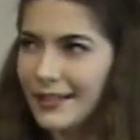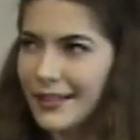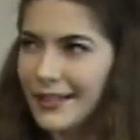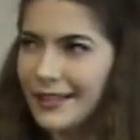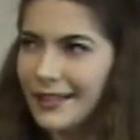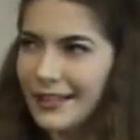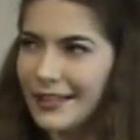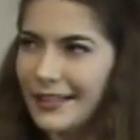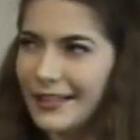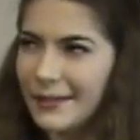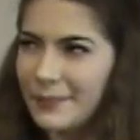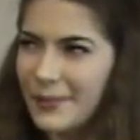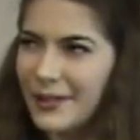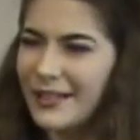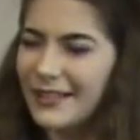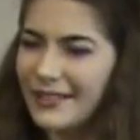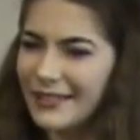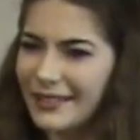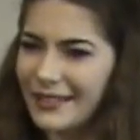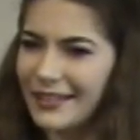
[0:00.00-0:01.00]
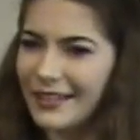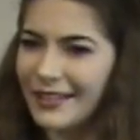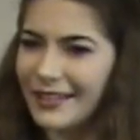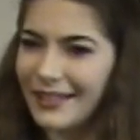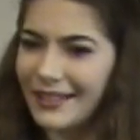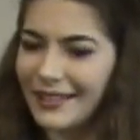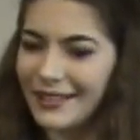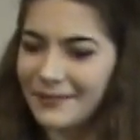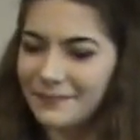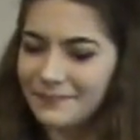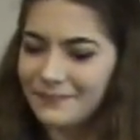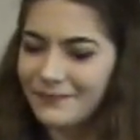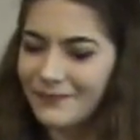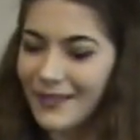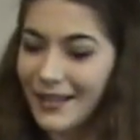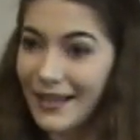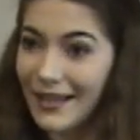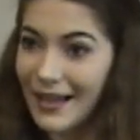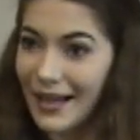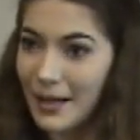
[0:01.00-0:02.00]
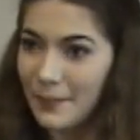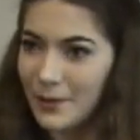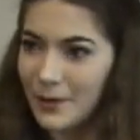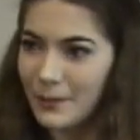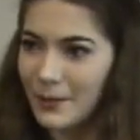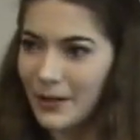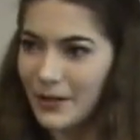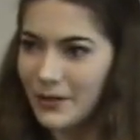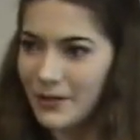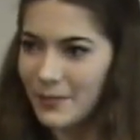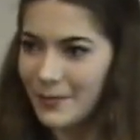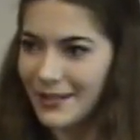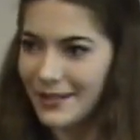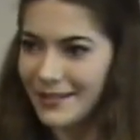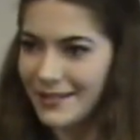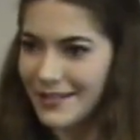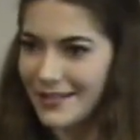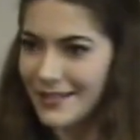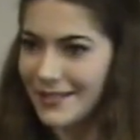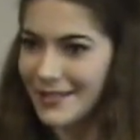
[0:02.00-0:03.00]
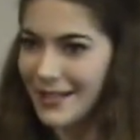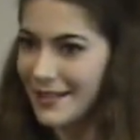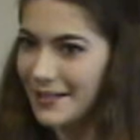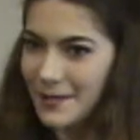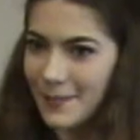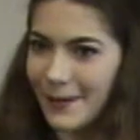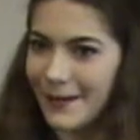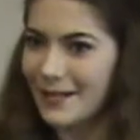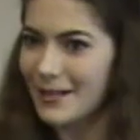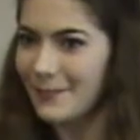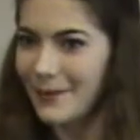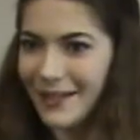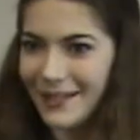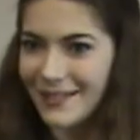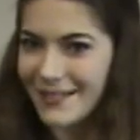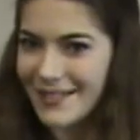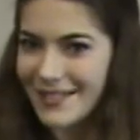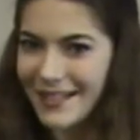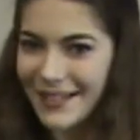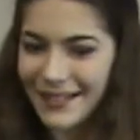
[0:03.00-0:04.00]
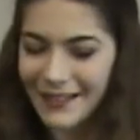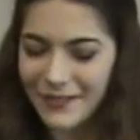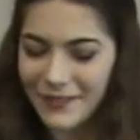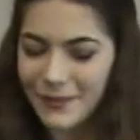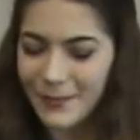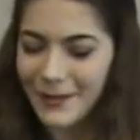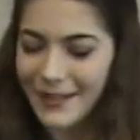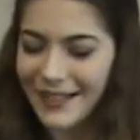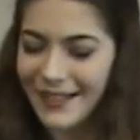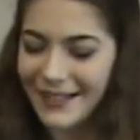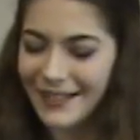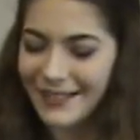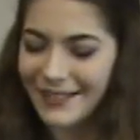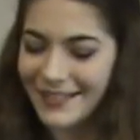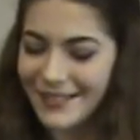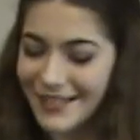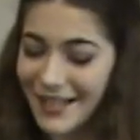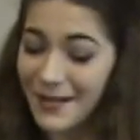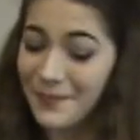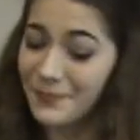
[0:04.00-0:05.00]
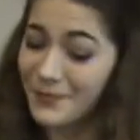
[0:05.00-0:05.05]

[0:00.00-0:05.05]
Apparently, hyper mode means dance party by yourself because